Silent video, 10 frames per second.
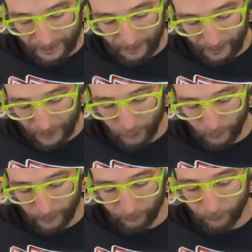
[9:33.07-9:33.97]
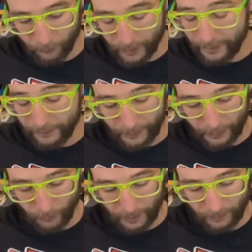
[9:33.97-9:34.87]
set up actually went very,
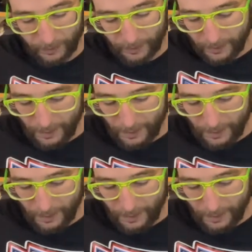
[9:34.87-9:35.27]
very well.